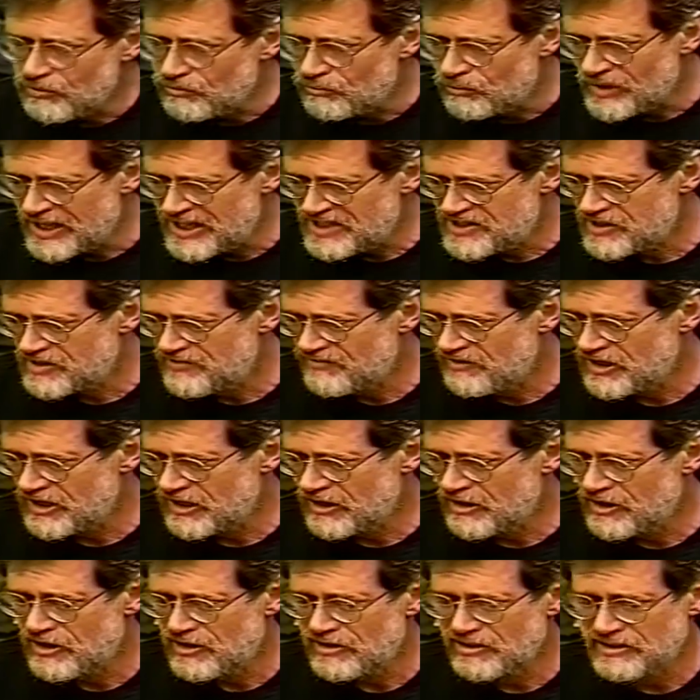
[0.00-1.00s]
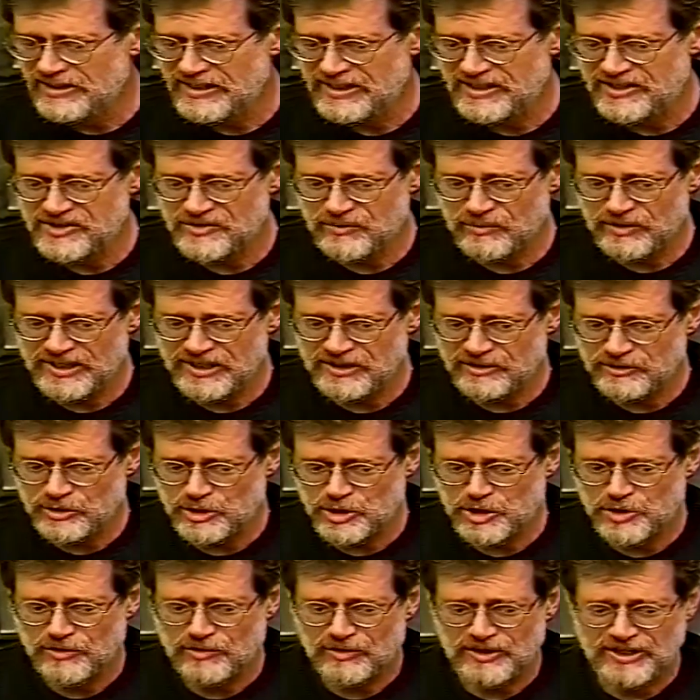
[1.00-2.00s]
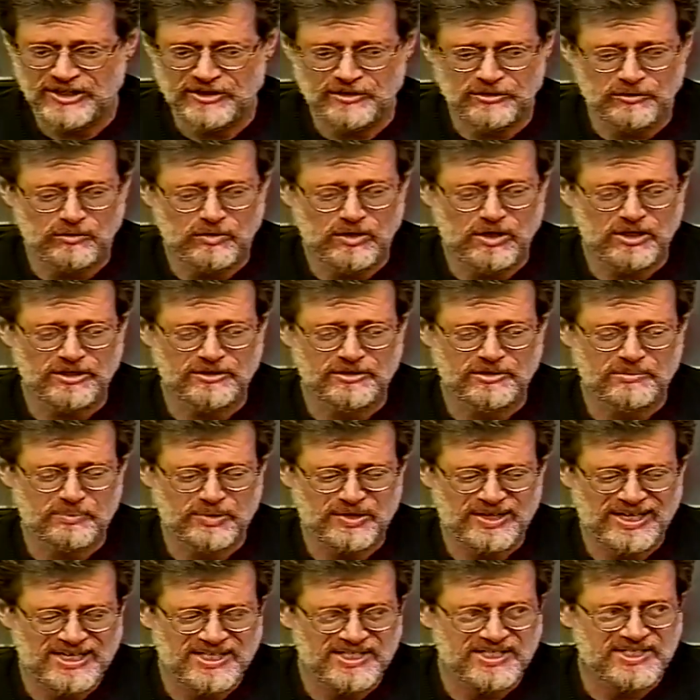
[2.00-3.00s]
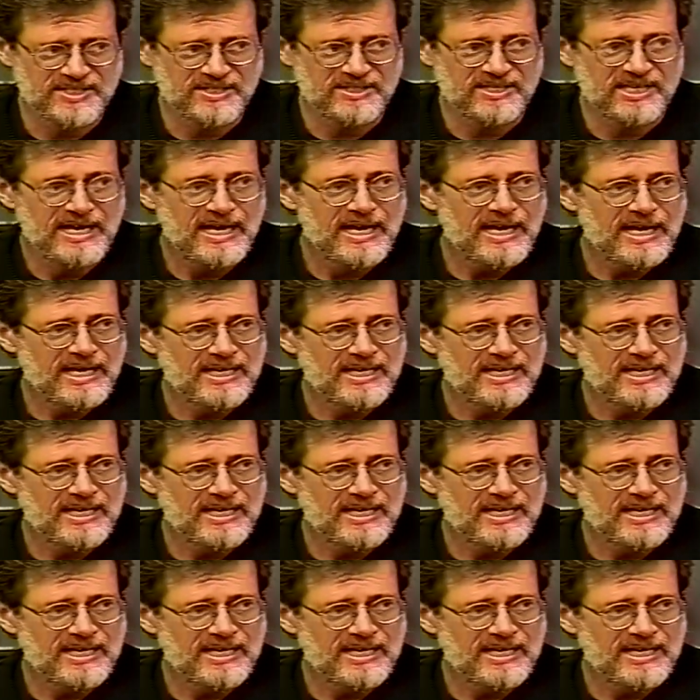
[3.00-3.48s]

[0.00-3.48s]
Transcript: rest of our colleagues we enjoy who aren't present